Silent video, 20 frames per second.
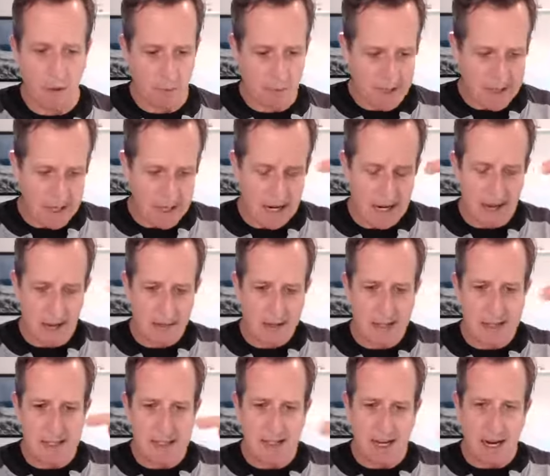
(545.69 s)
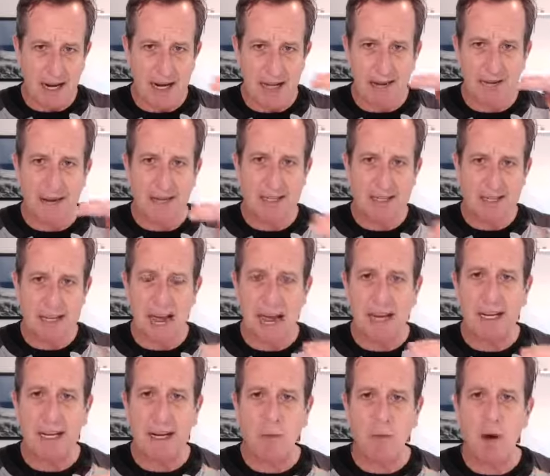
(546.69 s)
We tell the designer
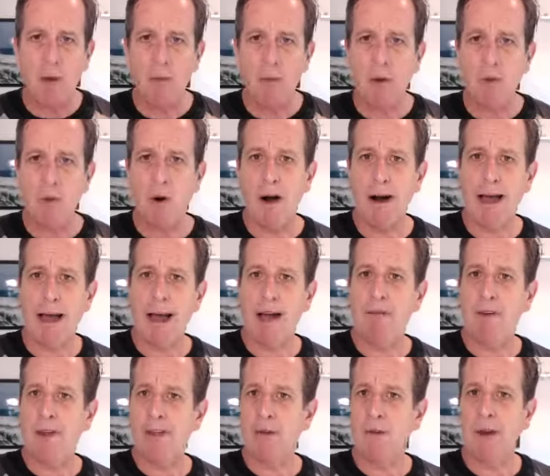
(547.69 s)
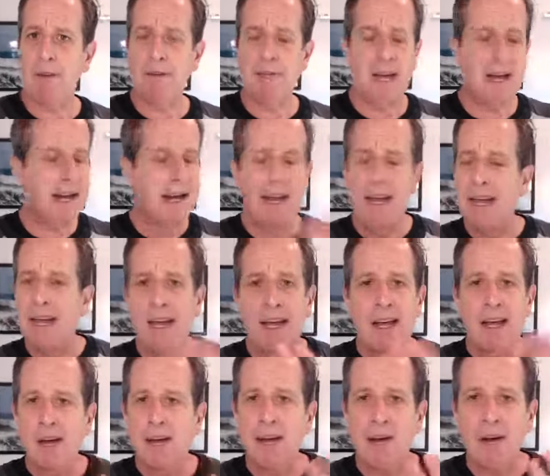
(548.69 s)
exactly what we want to have on the website.
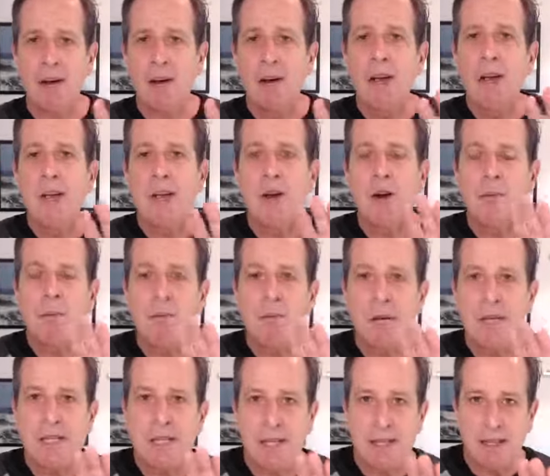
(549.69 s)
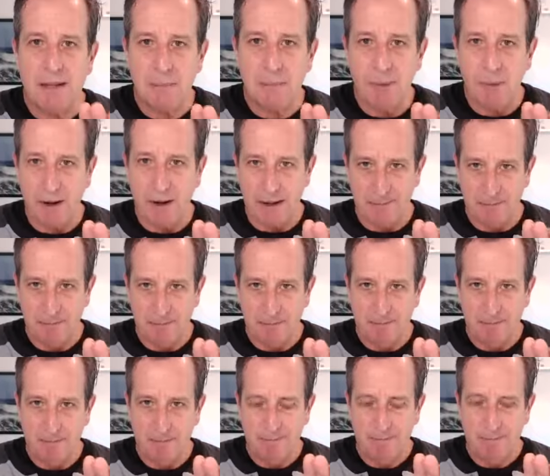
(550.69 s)
No, you're missing the point.
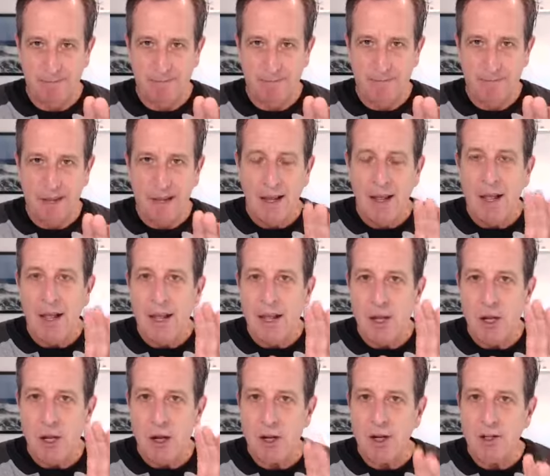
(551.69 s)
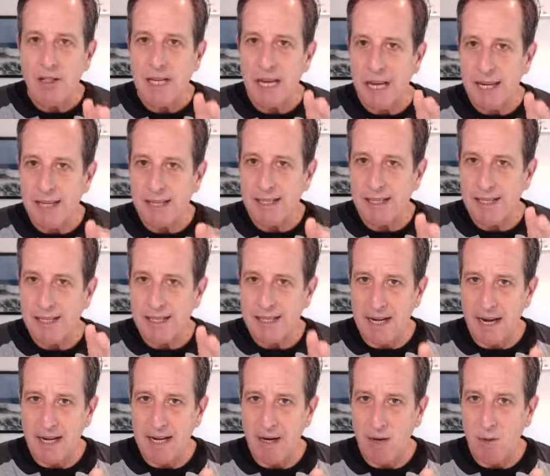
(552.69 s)
You're telling the
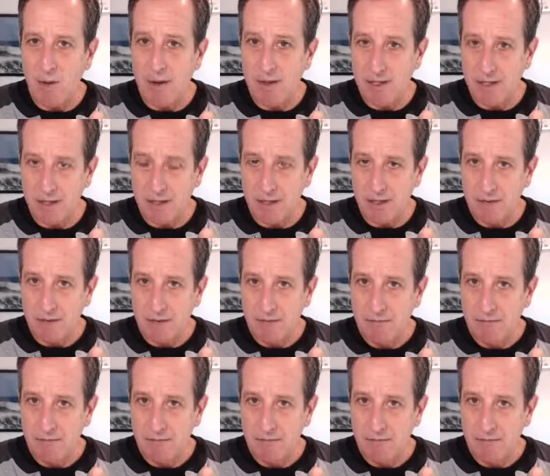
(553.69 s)
designer what to do.